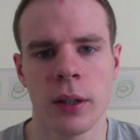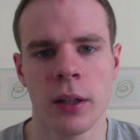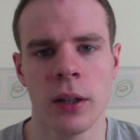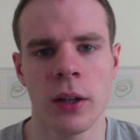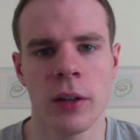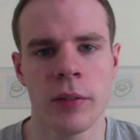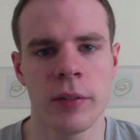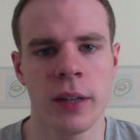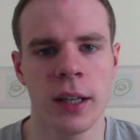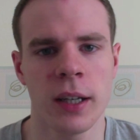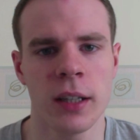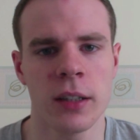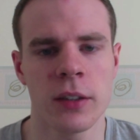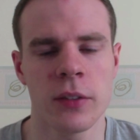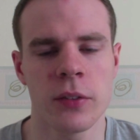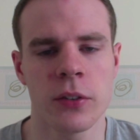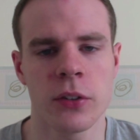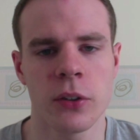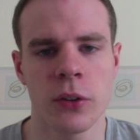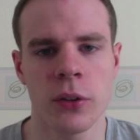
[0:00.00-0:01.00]
lot of
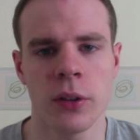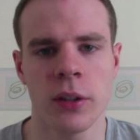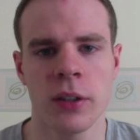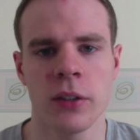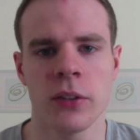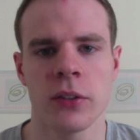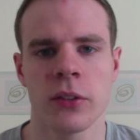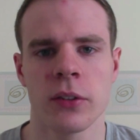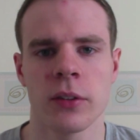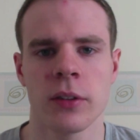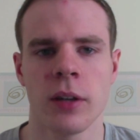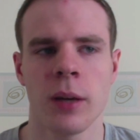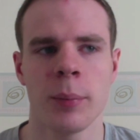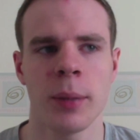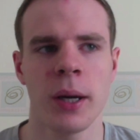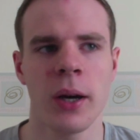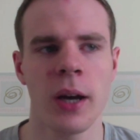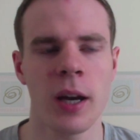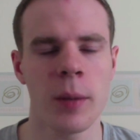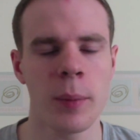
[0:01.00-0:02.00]
negative stories
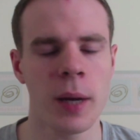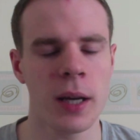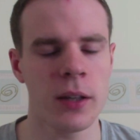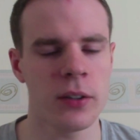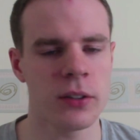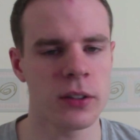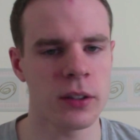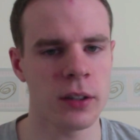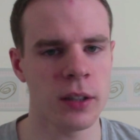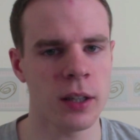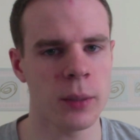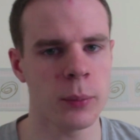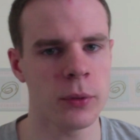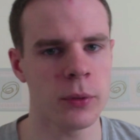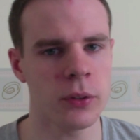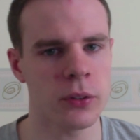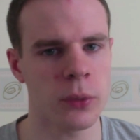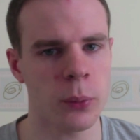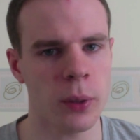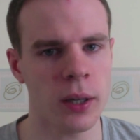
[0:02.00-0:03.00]
about MS, and I
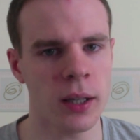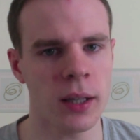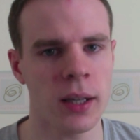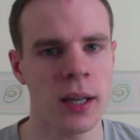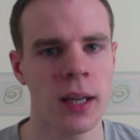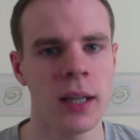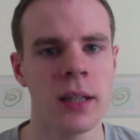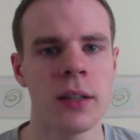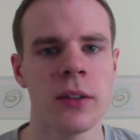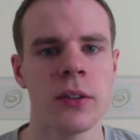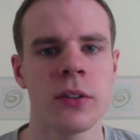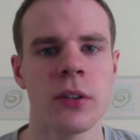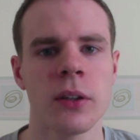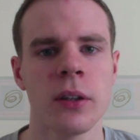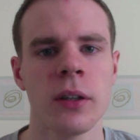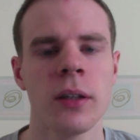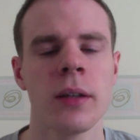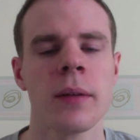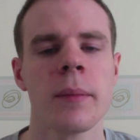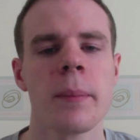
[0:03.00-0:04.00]
was quite keen
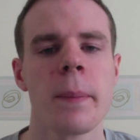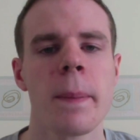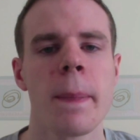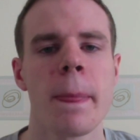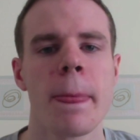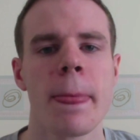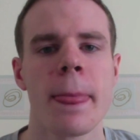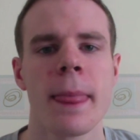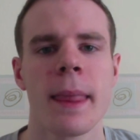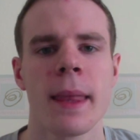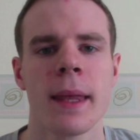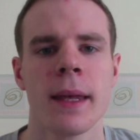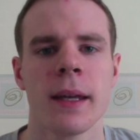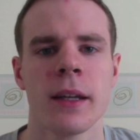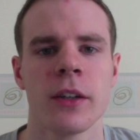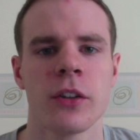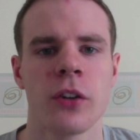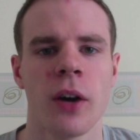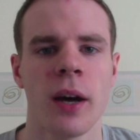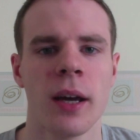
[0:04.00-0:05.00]
to
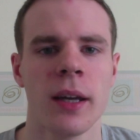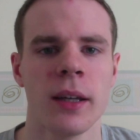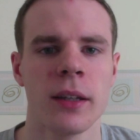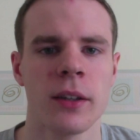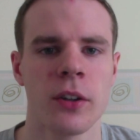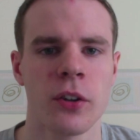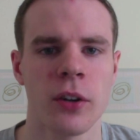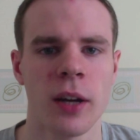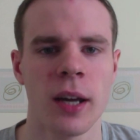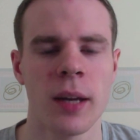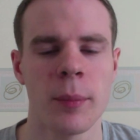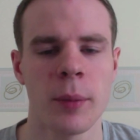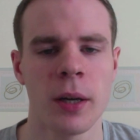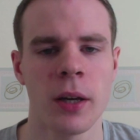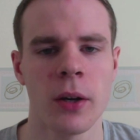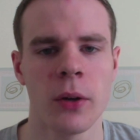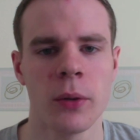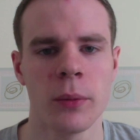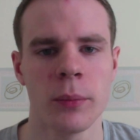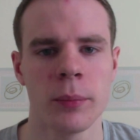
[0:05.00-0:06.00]
try and create my
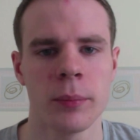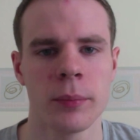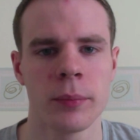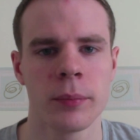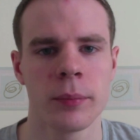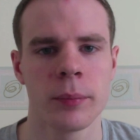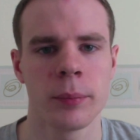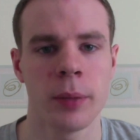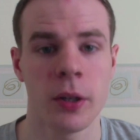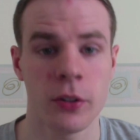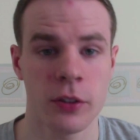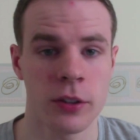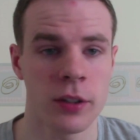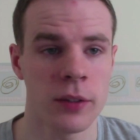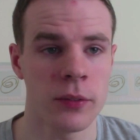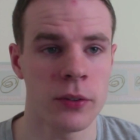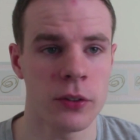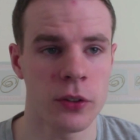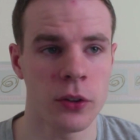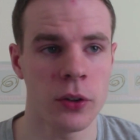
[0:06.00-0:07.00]
own
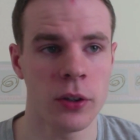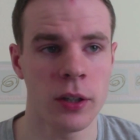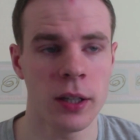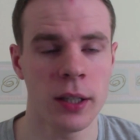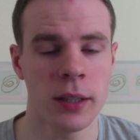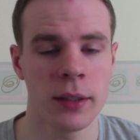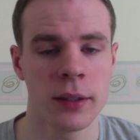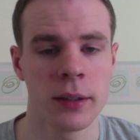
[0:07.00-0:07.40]
positive story.